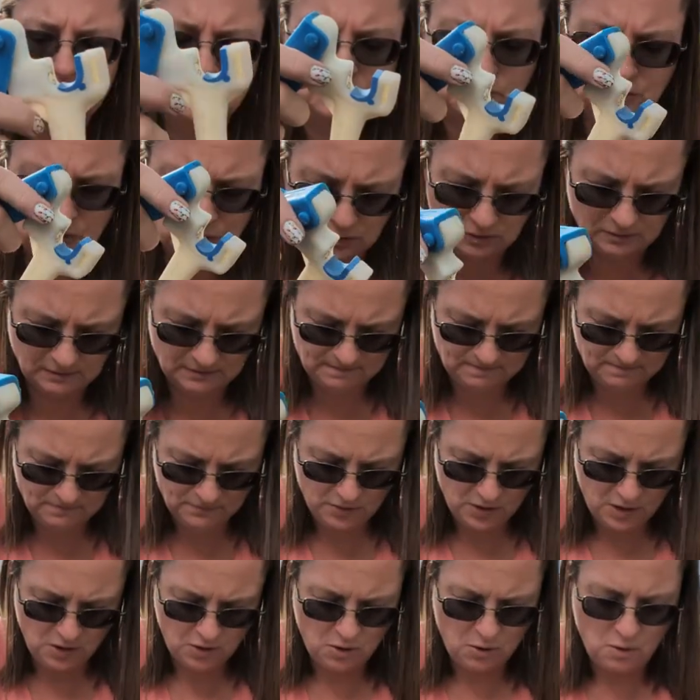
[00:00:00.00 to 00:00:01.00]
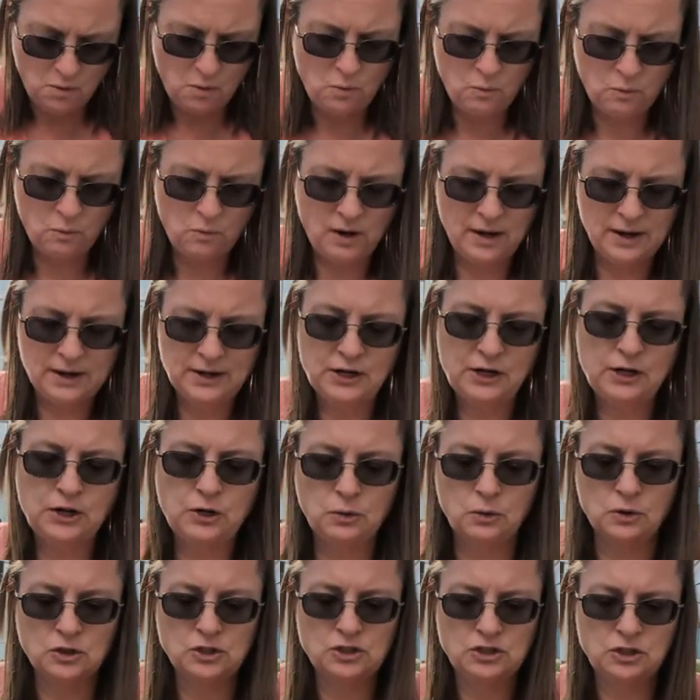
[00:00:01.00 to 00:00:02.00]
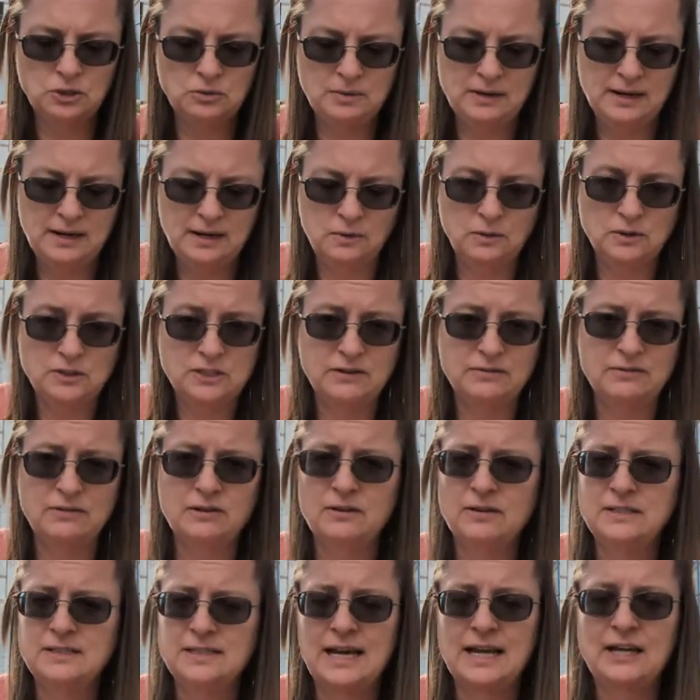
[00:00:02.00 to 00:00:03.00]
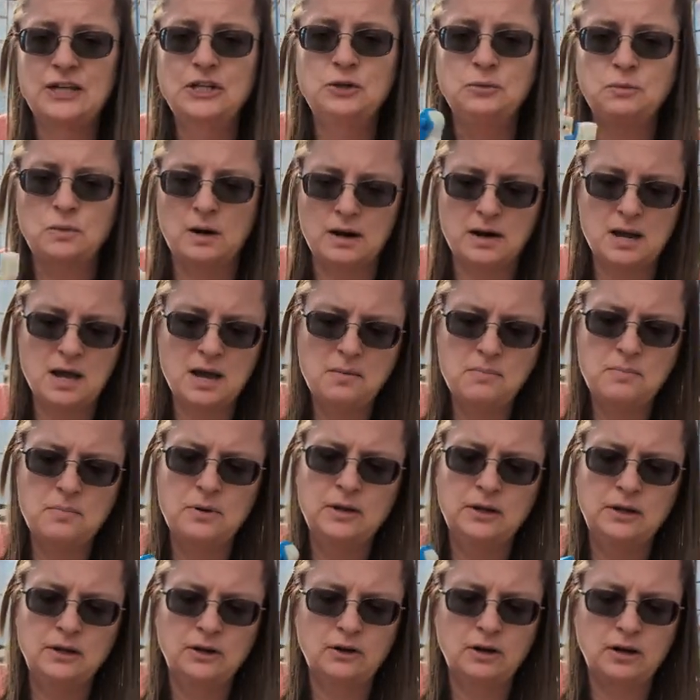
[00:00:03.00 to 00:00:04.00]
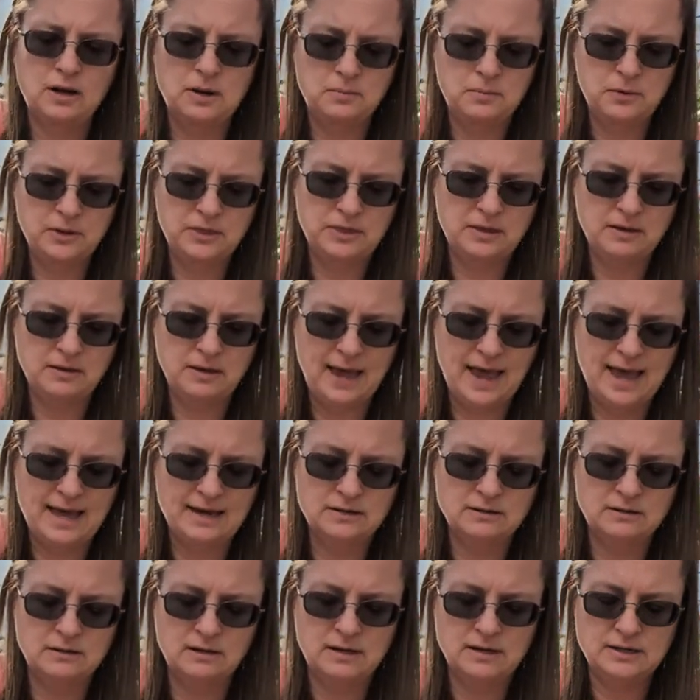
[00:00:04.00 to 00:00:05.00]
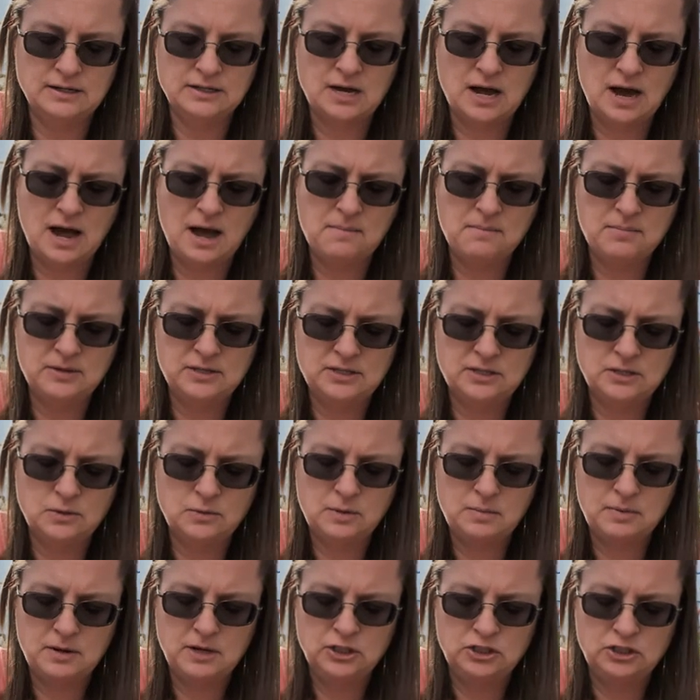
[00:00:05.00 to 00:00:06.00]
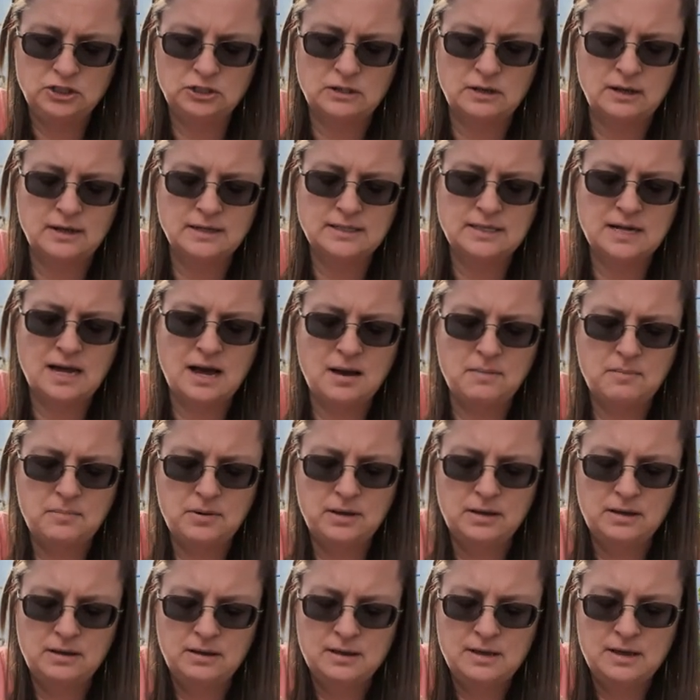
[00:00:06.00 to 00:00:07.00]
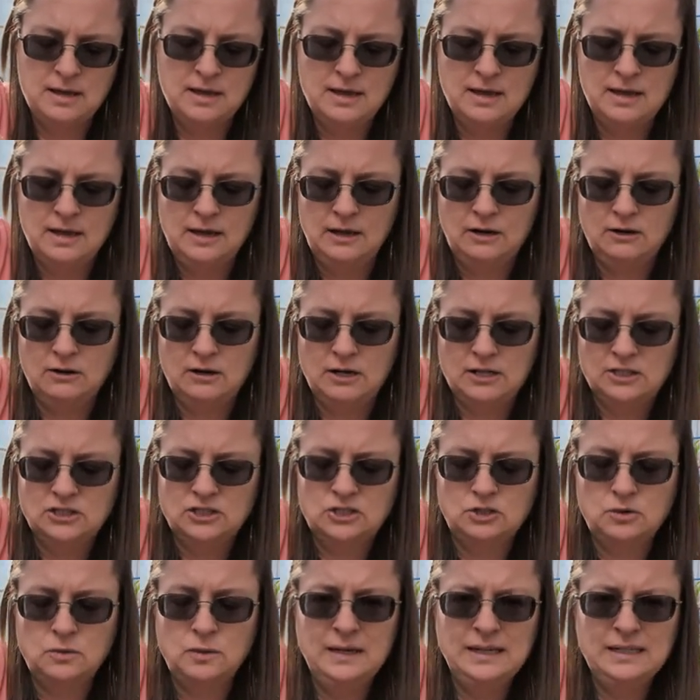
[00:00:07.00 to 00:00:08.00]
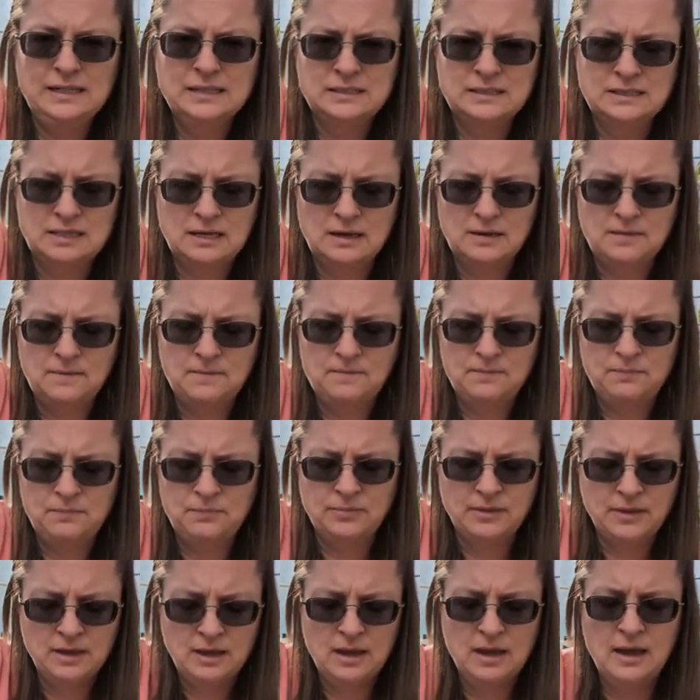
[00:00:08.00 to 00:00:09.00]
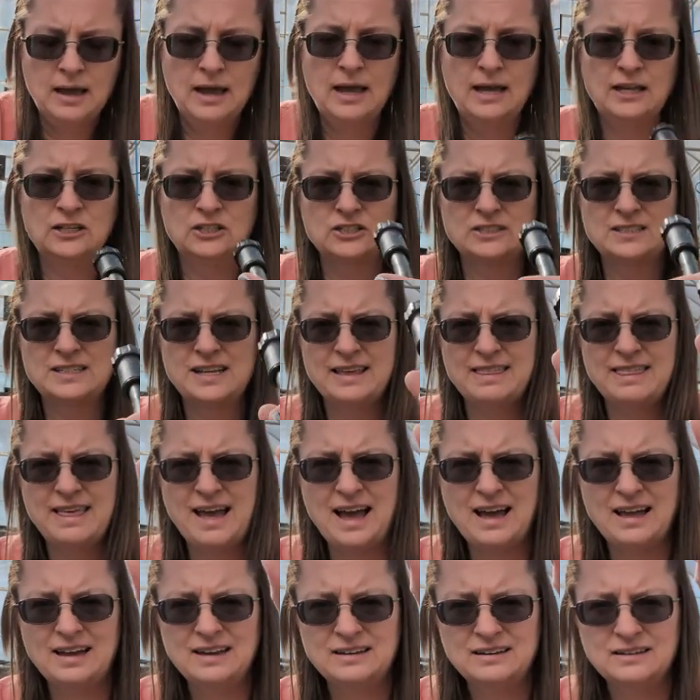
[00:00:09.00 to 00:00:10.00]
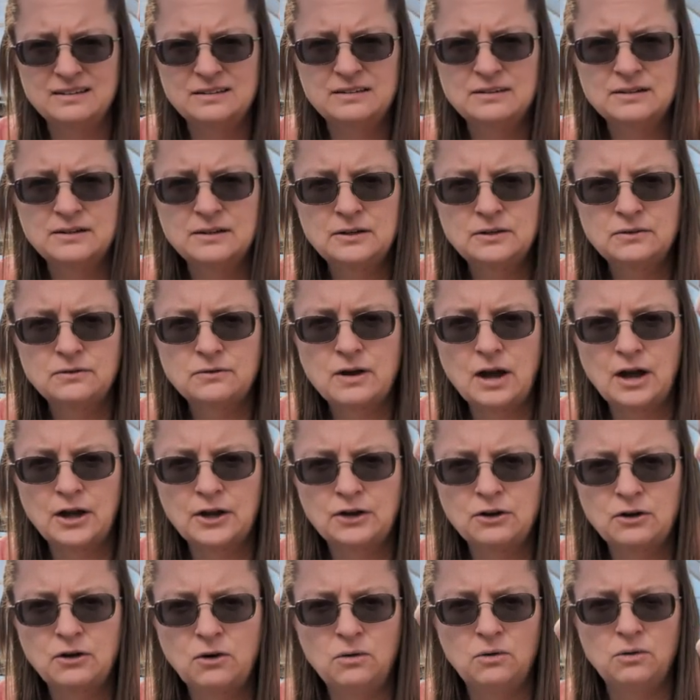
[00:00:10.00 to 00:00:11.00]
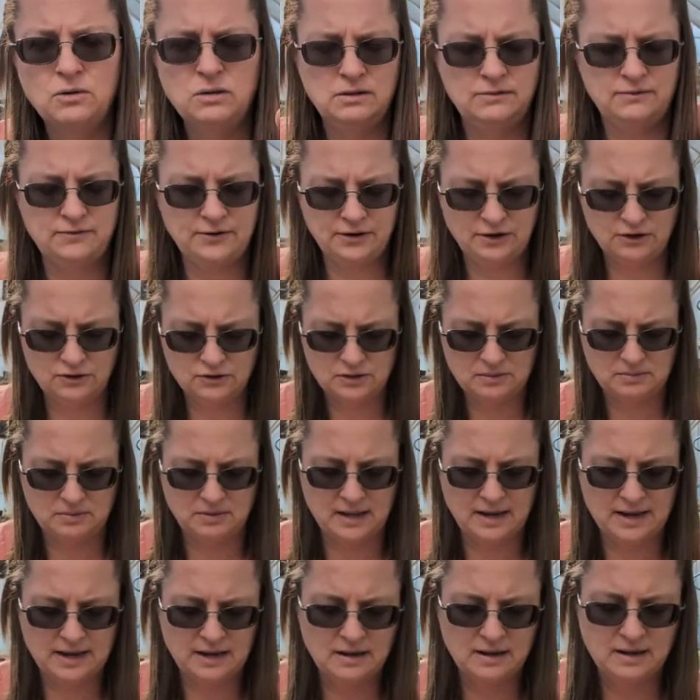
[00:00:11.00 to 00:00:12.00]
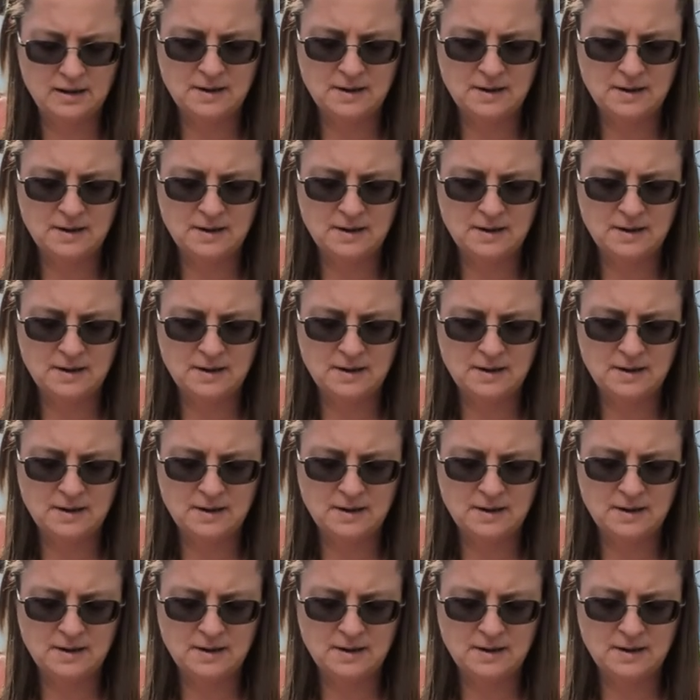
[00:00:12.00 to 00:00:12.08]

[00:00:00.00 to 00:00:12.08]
So you'll want your tubing, whichever side you want up. You're gonna put the handle on top so it punches on top. You're gonna squeeze, and just like that, you've got your hole for your drip line.